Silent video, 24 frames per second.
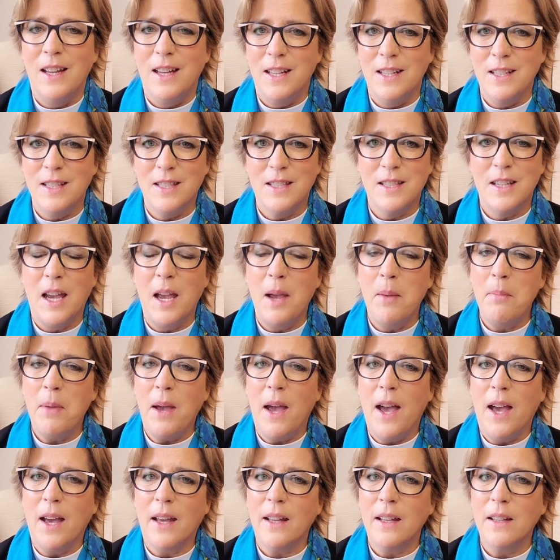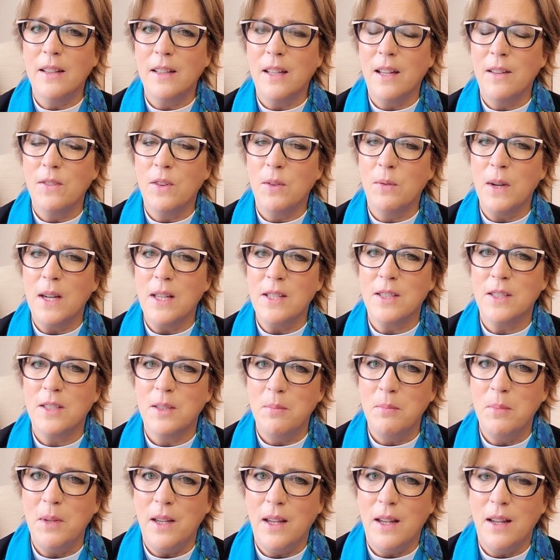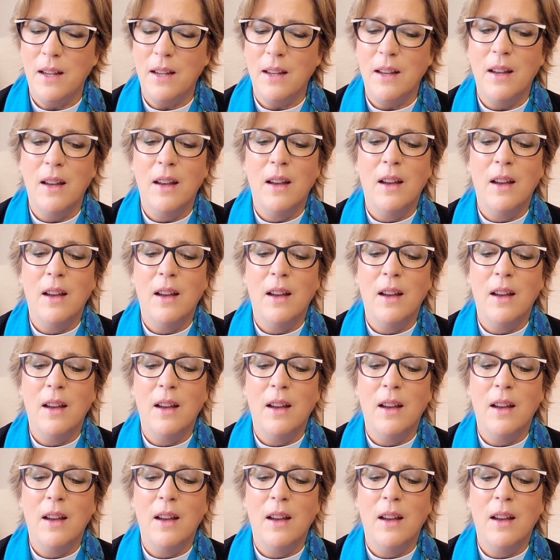and stand back and leave the rest to me,